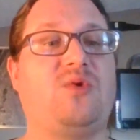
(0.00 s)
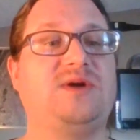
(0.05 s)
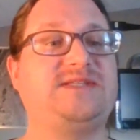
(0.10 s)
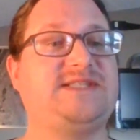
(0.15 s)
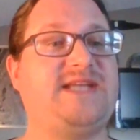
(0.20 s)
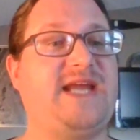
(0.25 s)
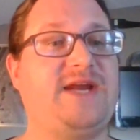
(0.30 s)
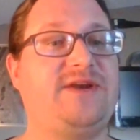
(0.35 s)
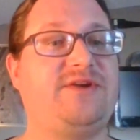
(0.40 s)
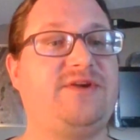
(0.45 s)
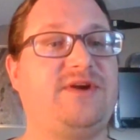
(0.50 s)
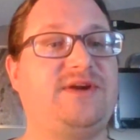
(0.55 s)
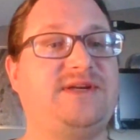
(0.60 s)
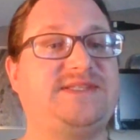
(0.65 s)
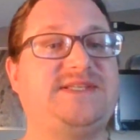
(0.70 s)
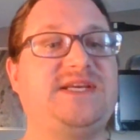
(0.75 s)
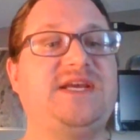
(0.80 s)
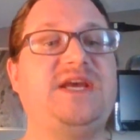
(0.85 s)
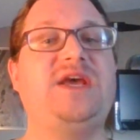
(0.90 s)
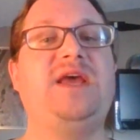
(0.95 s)
Core
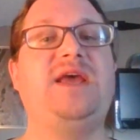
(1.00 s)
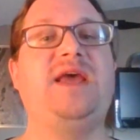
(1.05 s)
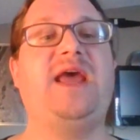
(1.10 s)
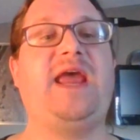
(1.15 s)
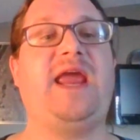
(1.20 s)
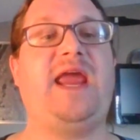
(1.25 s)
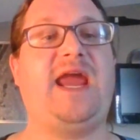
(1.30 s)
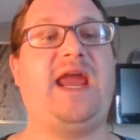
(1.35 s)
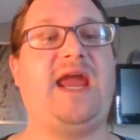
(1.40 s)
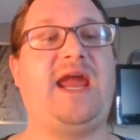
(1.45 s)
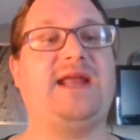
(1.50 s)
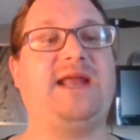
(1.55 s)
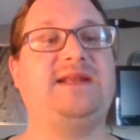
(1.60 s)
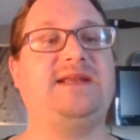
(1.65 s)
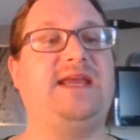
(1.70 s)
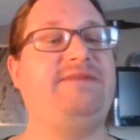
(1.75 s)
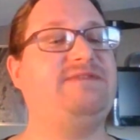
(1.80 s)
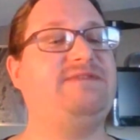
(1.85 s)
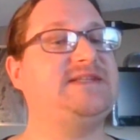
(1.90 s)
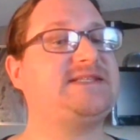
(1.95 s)
standards and
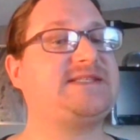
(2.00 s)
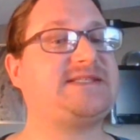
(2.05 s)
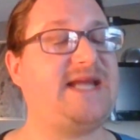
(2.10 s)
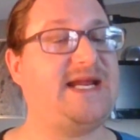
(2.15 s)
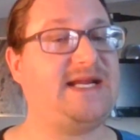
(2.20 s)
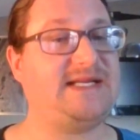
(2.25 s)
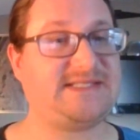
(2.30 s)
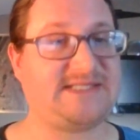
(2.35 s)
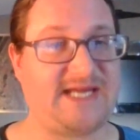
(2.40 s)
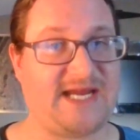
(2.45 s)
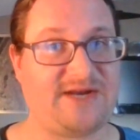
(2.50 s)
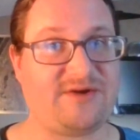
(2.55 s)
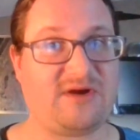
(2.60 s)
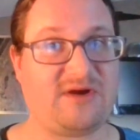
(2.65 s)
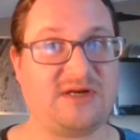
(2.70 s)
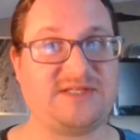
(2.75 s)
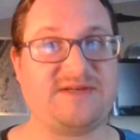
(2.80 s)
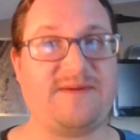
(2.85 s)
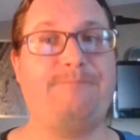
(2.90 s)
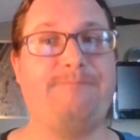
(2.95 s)
even state
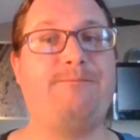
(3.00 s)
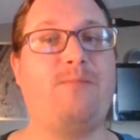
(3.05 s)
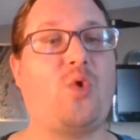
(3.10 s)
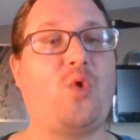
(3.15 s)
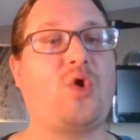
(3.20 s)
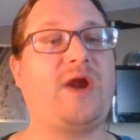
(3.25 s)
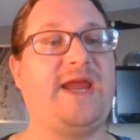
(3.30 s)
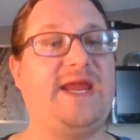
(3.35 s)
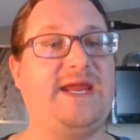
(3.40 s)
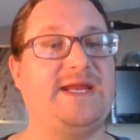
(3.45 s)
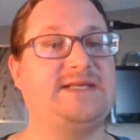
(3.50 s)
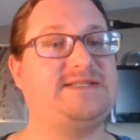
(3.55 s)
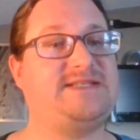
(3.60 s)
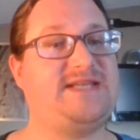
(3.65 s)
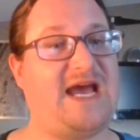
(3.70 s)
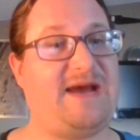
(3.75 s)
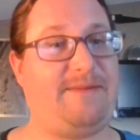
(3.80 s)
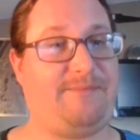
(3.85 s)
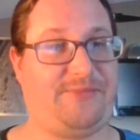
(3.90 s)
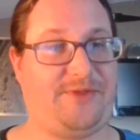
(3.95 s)
standards more in
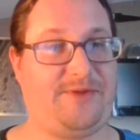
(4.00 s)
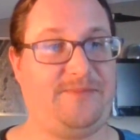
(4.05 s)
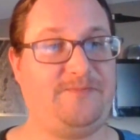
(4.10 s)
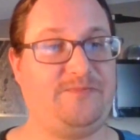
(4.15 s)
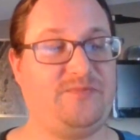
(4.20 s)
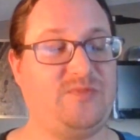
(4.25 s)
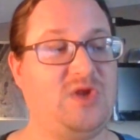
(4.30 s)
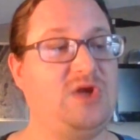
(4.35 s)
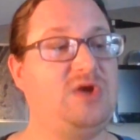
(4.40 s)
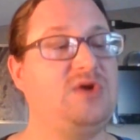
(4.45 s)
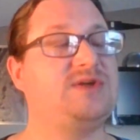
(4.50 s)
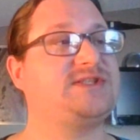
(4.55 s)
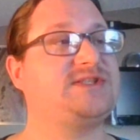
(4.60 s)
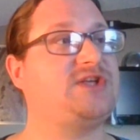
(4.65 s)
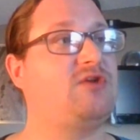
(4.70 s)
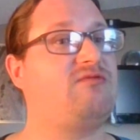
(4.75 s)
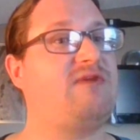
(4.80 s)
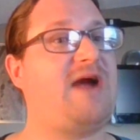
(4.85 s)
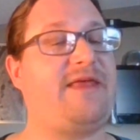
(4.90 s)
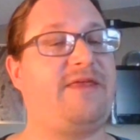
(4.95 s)
depth.
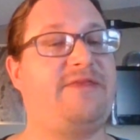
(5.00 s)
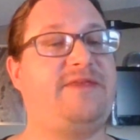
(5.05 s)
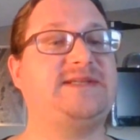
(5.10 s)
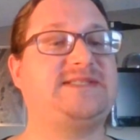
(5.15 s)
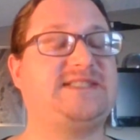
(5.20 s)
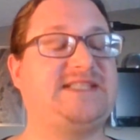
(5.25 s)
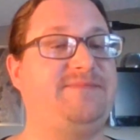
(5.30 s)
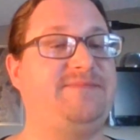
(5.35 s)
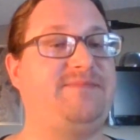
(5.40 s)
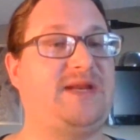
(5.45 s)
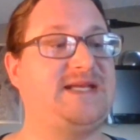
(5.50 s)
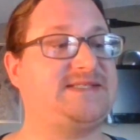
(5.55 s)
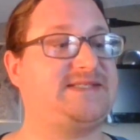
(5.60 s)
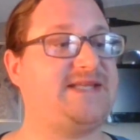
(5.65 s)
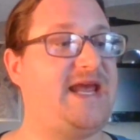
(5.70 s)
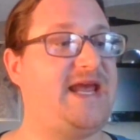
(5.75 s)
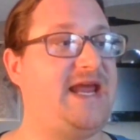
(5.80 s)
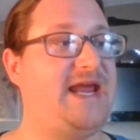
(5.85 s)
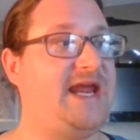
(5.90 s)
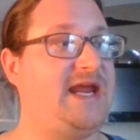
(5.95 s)
So rather than simply
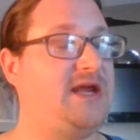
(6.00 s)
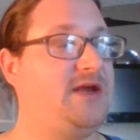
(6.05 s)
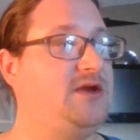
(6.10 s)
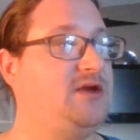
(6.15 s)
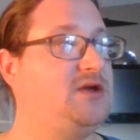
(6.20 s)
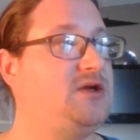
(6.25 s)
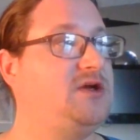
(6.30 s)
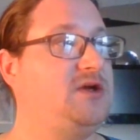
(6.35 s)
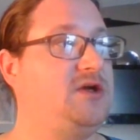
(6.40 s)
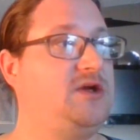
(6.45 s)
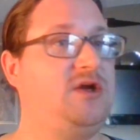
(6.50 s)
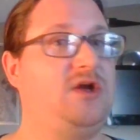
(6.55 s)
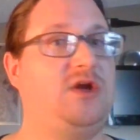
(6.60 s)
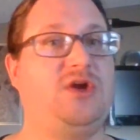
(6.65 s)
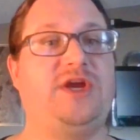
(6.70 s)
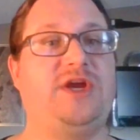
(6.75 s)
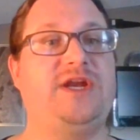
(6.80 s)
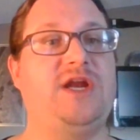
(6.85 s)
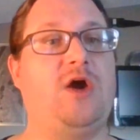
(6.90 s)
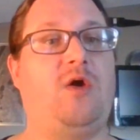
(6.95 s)
saying,
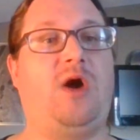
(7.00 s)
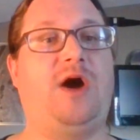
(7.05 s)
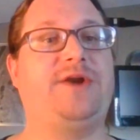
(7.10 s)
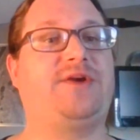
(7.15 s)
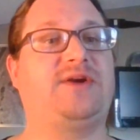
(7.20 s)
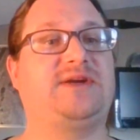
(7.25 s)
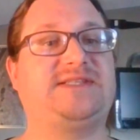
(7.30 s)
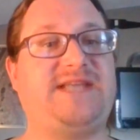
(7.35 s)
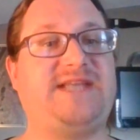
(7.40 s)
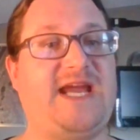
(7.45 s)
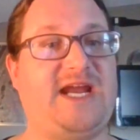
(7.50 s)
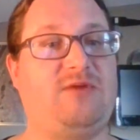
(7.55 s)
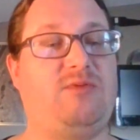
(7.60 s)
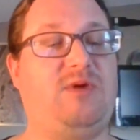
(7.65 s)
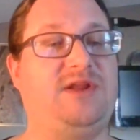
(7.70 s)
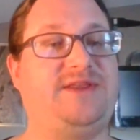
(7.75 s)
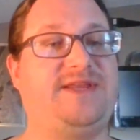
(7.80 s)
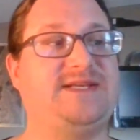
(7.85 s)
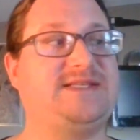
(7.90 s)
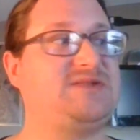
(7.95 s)
understand
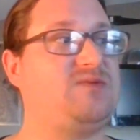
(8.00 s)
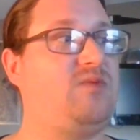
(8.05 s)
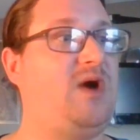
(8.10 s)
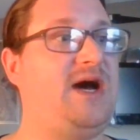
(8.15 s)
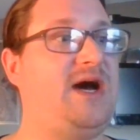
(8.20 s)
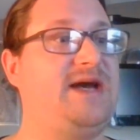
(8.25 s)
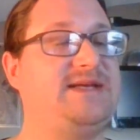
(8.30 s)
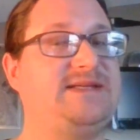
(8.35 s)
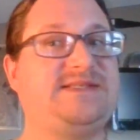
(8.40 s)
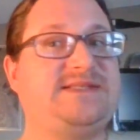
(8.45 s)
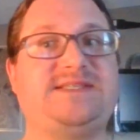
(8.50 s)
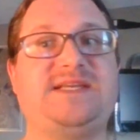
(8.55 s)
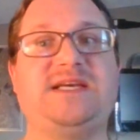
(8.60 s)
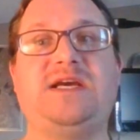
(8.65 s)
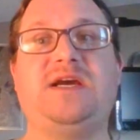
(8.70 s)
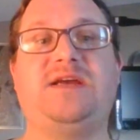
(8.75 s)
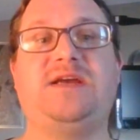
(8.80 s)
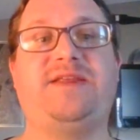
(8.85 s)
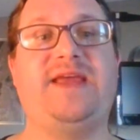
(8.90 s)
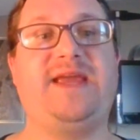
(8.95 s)
what this was,
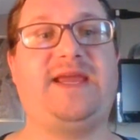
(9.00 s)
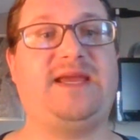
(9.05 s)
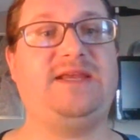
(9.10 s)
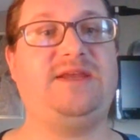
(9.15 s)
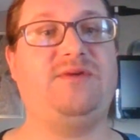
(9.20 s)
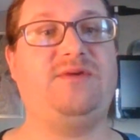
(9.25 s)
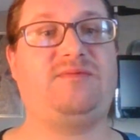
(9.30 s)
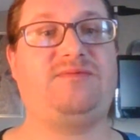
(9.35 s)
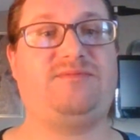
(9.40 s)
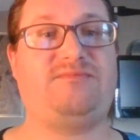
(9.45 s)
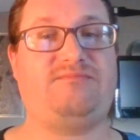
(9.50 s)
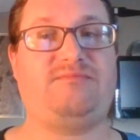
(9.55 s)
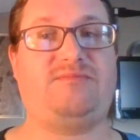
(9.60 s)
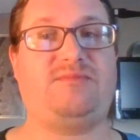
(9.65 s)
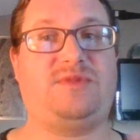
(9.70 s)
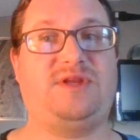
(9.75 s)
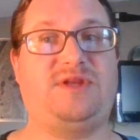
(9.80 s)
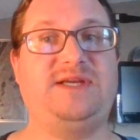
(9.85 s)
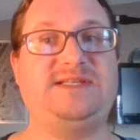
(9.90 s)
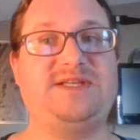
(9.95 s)
they can you
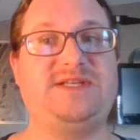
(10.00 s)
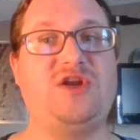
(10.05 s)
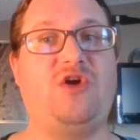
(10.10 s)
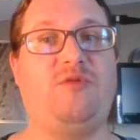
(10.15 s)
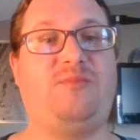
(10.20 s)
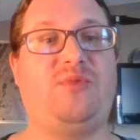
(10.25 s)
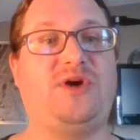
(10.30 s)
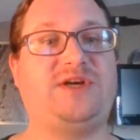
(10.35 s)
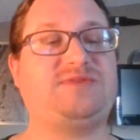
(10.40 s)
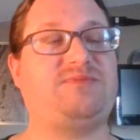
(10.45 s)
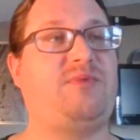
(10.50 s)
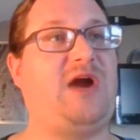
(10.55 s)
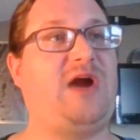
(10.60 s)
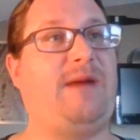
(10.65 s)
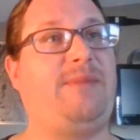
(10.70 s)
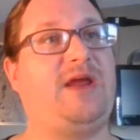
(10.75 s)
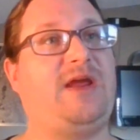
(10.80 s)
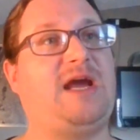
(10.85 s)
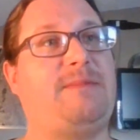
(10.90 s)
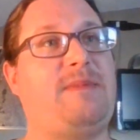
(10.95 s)
these notebooks will
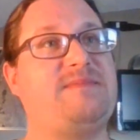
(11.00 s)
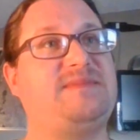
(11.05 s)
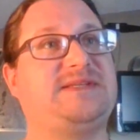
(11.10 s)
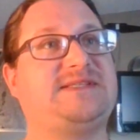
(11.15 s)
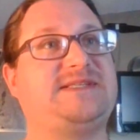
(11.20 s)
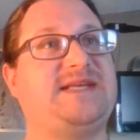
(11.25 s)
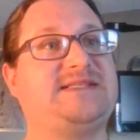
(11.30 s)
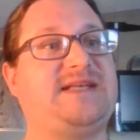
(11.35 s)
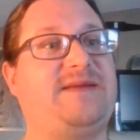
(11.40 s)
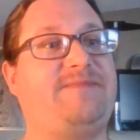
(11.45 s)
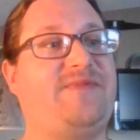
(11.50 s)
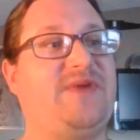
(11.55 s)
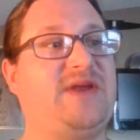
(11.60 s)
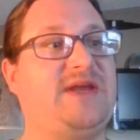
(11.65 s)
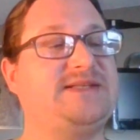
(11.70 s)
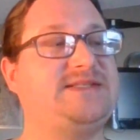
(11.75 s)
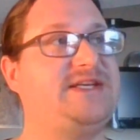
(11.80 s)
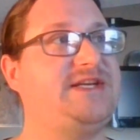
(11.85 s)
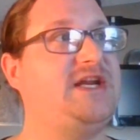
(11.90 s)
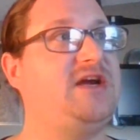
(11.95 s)
probably come up and say something
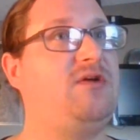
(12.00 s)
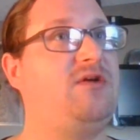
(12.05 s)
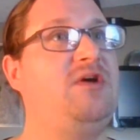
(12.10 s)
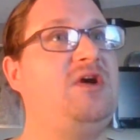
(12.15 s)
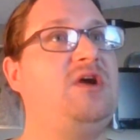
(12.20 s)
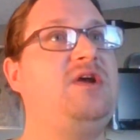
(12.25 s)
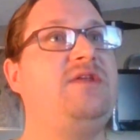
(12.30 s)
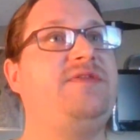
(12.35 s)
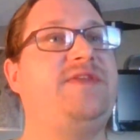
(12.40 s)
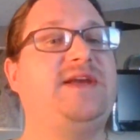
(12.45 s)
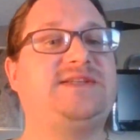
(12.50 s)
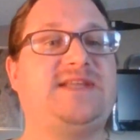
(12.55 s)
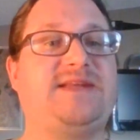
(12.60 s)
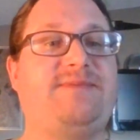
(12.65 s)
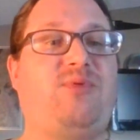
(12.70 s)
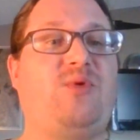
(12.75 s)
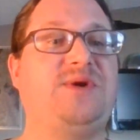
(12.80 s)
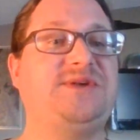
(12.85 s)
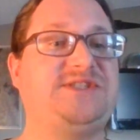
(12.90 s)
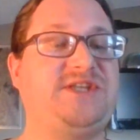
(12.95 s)
as, these are the
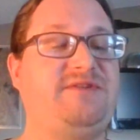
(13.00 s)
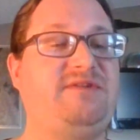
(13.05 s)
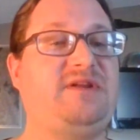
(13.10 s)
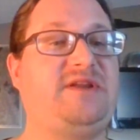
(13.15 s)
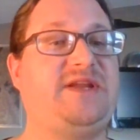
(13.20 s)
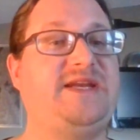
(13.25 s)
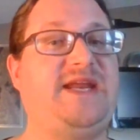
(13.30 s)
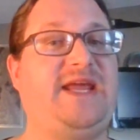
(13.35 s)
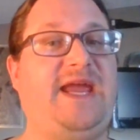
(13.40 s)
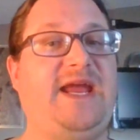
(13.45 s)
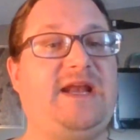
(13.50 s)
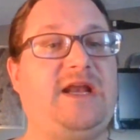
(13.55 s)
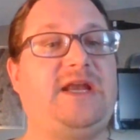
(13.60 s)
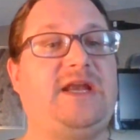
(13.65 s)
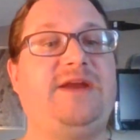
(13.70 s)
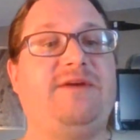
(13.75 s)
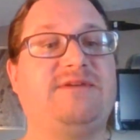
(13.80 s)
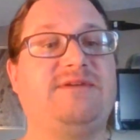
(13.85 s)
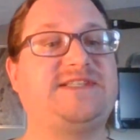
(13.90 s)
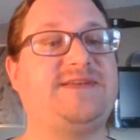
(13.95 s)
points you'll need to hit, and
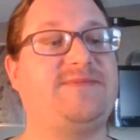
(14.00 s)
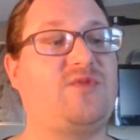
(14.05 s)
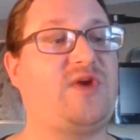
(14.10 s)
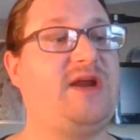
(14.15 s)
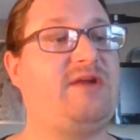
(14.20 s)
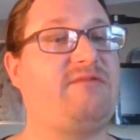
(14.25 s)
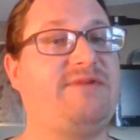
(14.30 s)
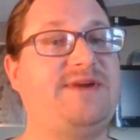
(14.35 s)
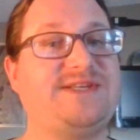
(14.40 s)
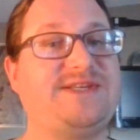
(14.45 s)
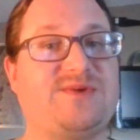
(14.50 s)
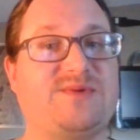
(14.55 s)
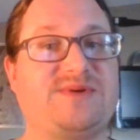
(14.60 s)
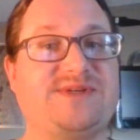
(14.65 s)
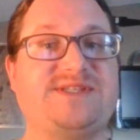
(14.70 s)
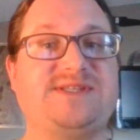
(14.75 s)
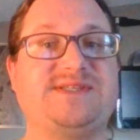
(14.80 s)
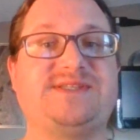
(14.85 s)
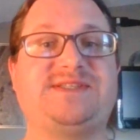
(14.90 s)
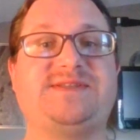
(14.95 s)
here are some great
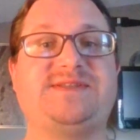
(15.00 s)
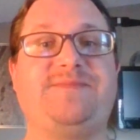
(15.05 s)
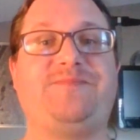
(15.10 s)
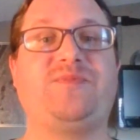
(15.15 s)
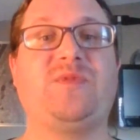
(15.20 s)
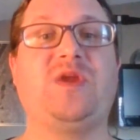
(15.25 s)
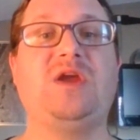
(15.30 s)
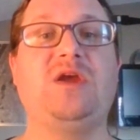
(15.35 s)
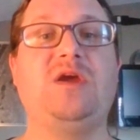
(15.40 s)
resources.